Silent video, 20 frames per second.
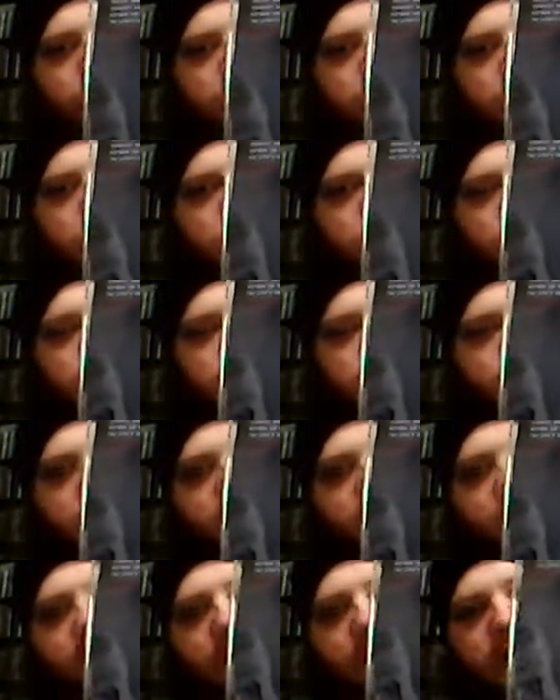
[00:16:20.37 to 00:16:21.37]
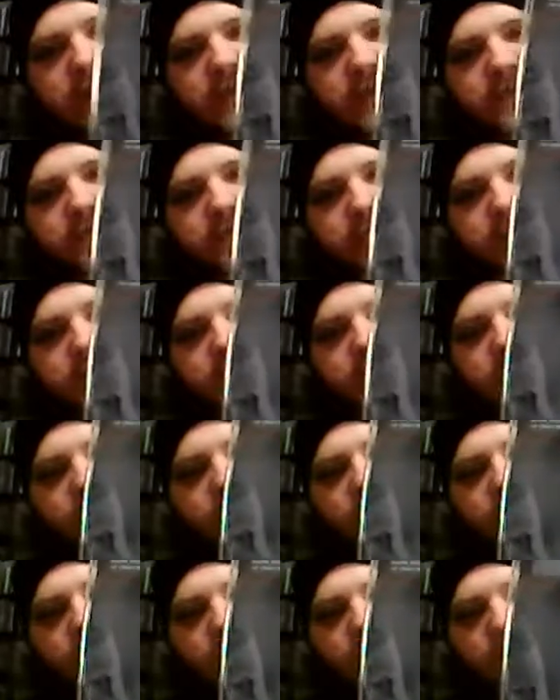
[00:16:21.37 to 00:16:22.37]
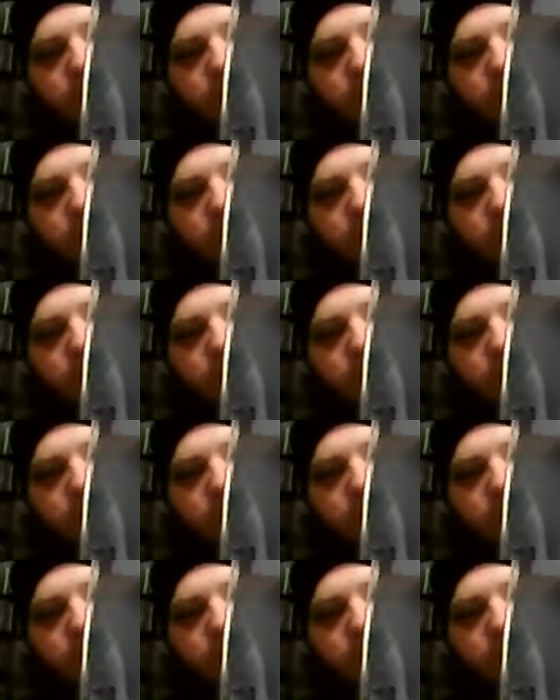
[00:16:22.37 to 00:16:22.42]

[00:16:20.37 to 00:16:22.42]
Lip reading: So that's pretty cool.